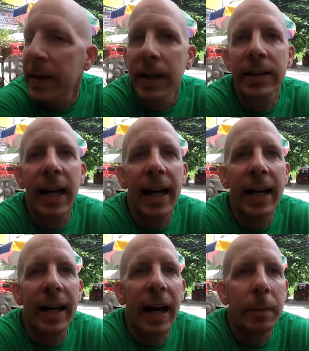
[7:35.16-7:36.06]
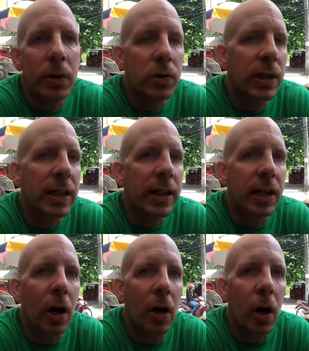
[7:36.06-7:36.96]
is that I'm using
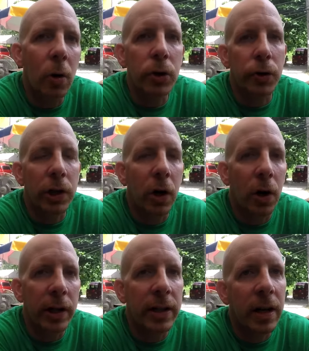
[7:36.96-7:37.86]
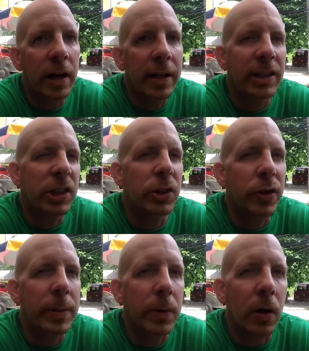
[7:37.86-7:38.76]
an ultra card and not an
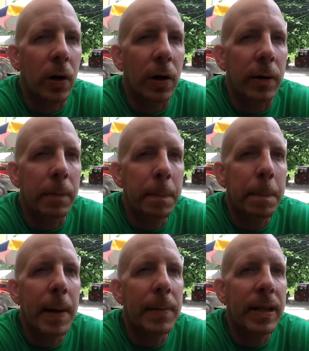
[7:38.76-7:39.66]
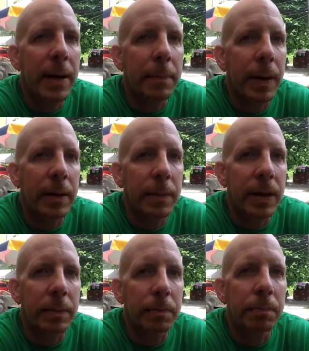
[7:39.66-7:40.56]
extreme card. Maybe that might
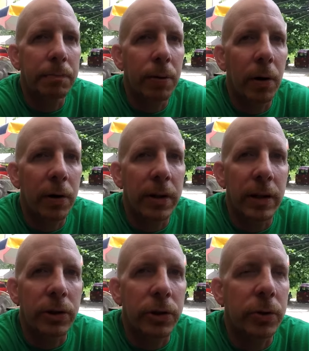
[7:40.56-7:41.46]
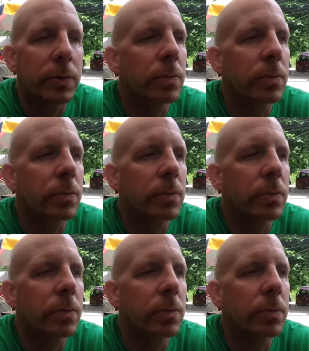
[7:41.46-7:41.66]
be part of the issue.